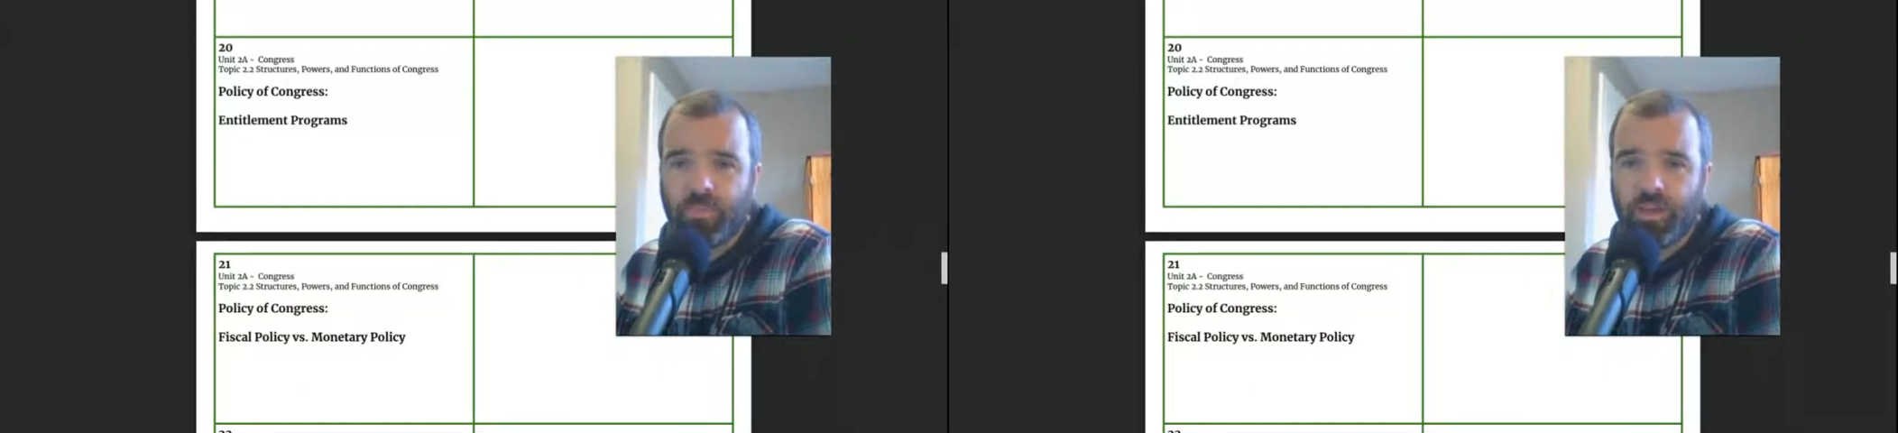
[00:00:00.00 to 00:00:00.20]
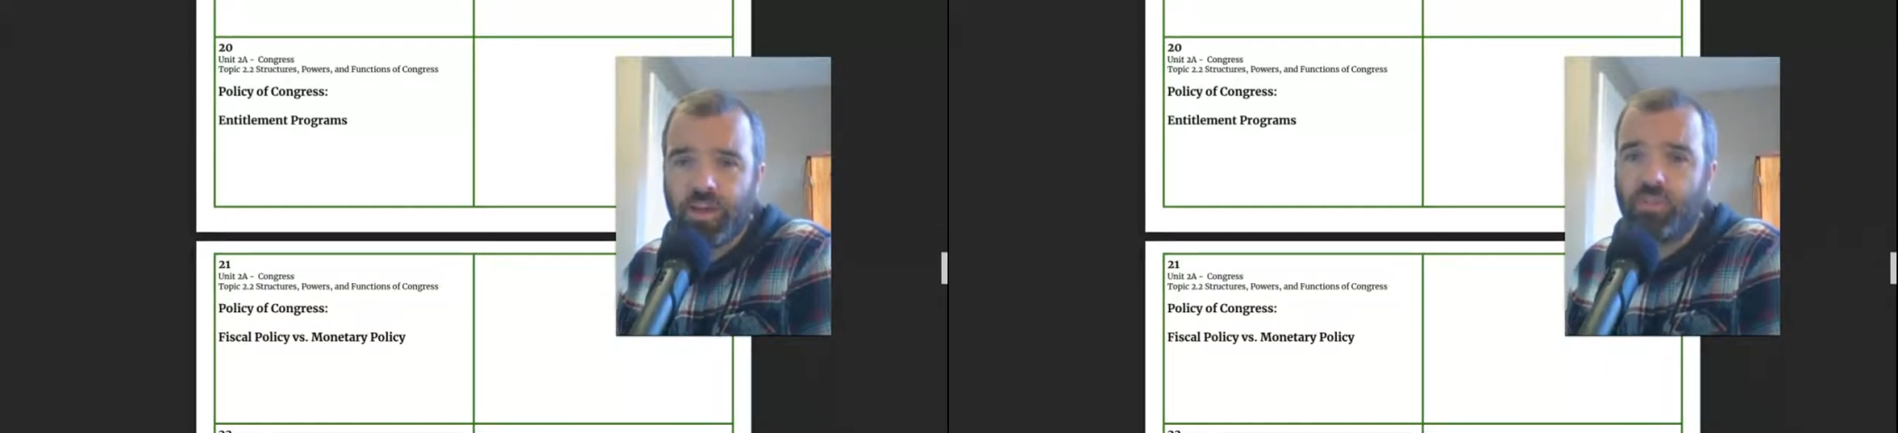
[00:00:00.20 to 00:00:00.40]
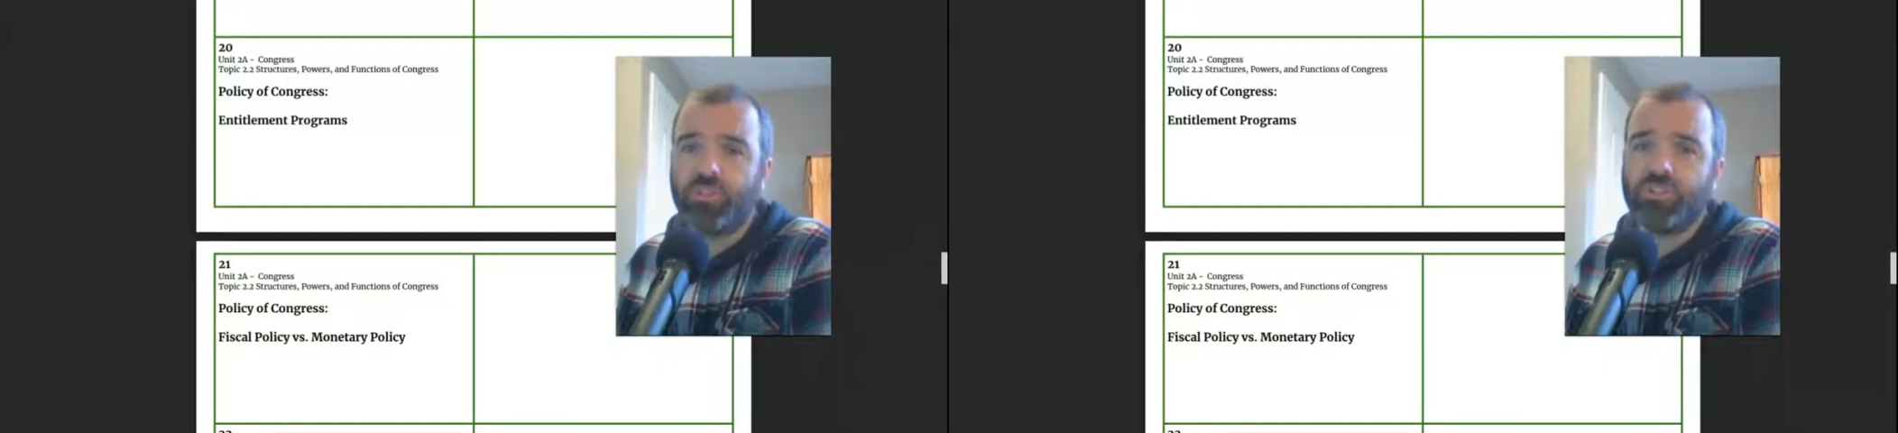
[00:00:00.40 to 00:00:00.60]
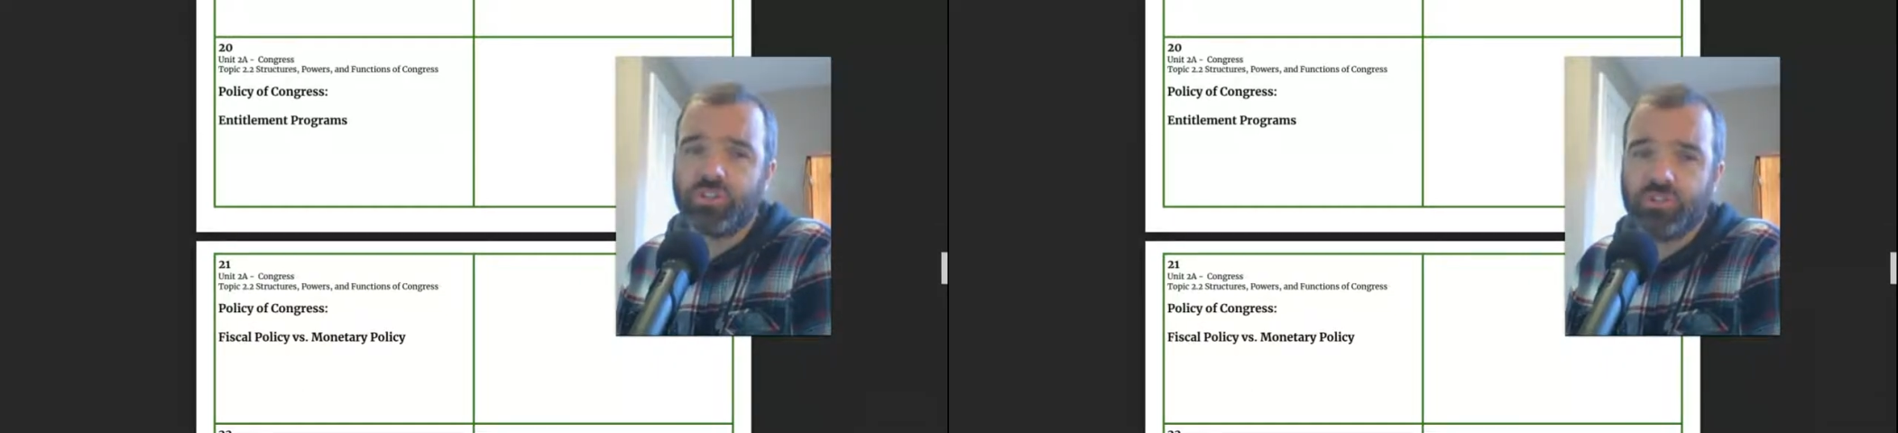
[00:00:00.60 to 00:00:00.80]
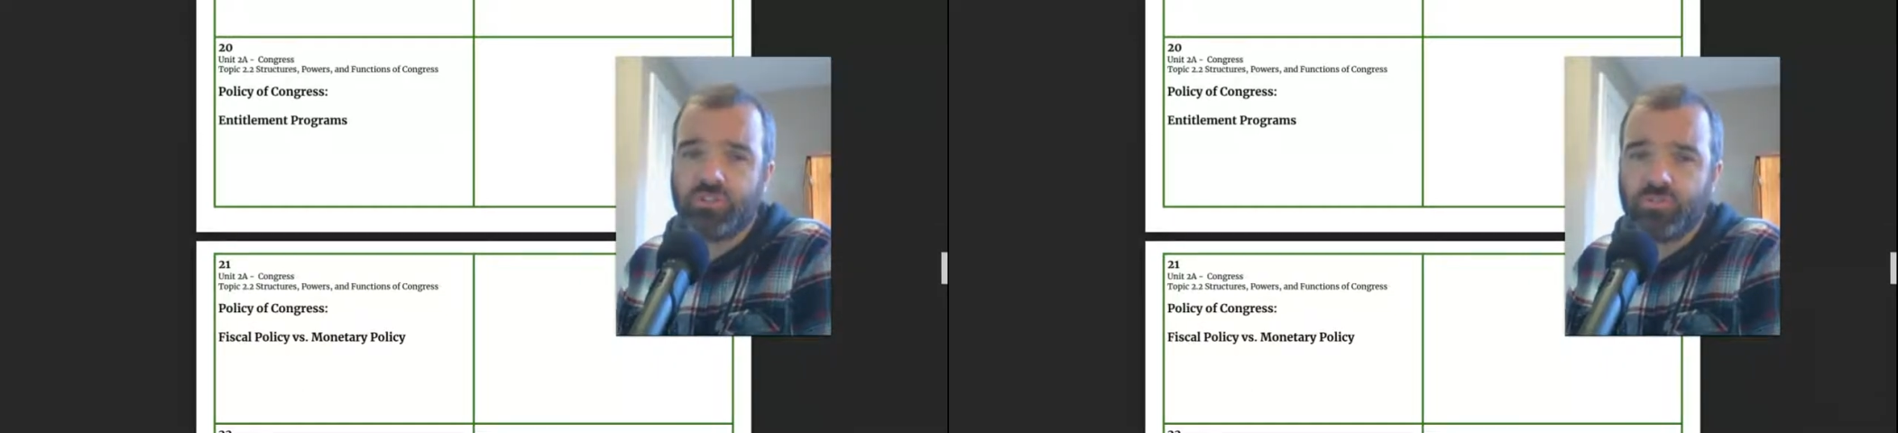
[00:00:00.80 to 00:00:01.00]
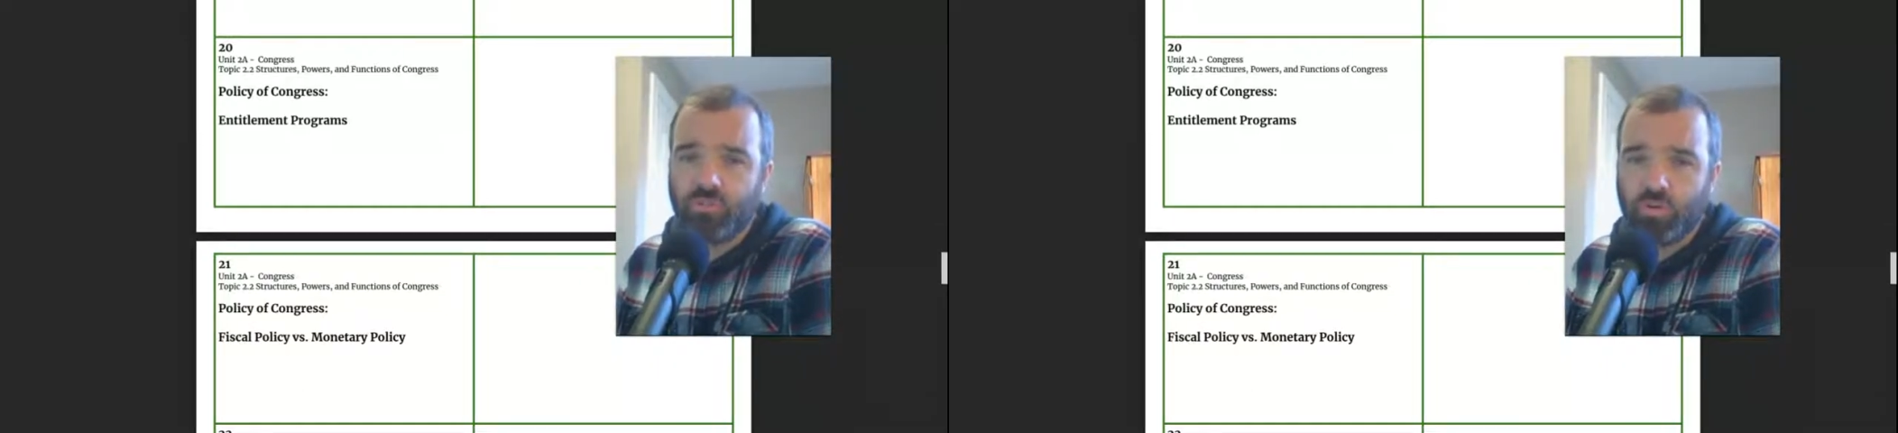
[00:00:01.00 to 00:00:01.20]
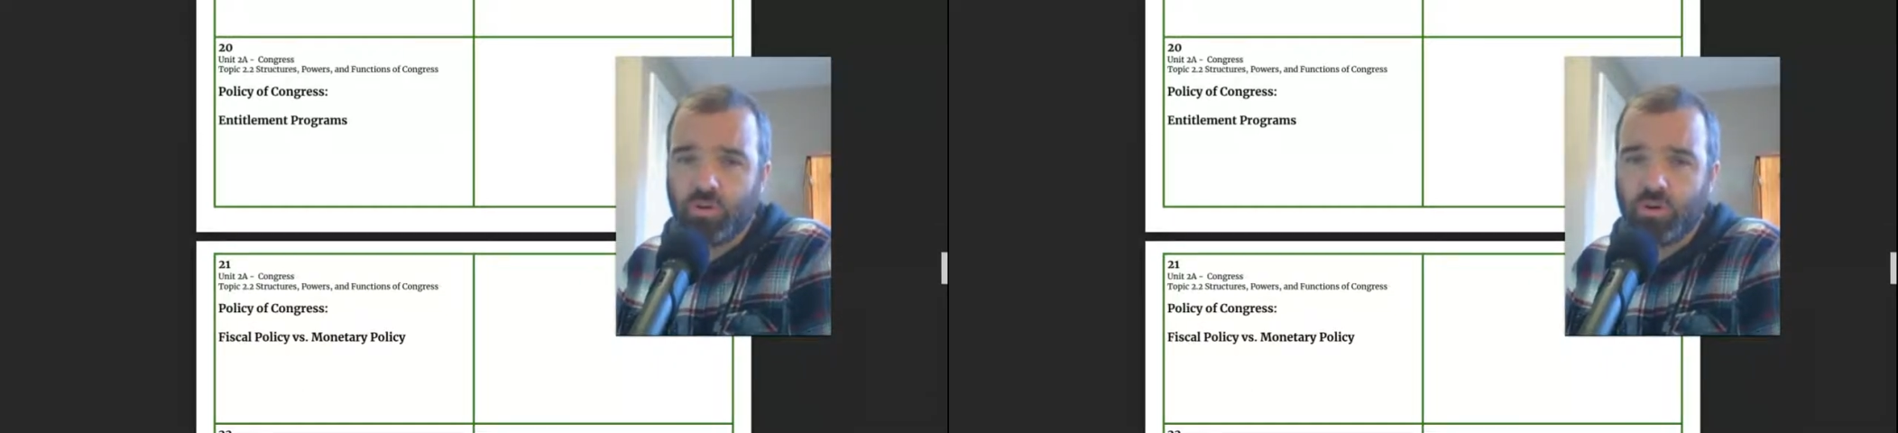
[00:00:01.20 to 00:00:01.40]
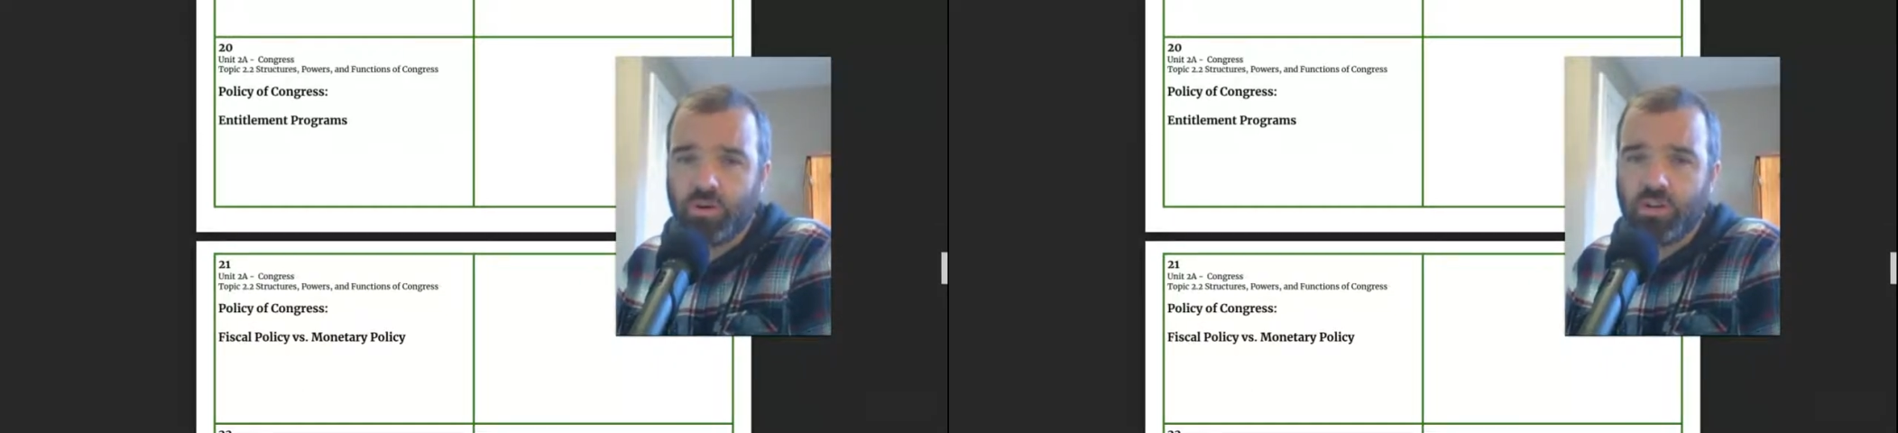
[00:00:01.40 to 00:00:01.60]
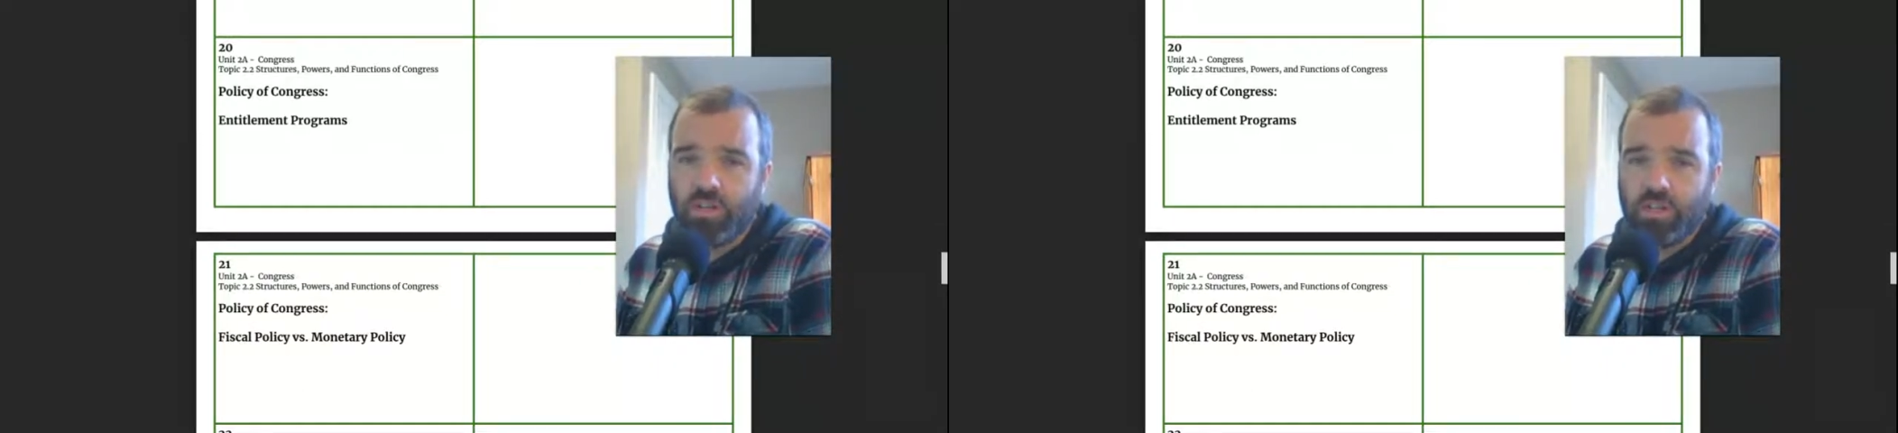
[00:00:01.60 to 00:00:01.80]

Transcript: health insurance for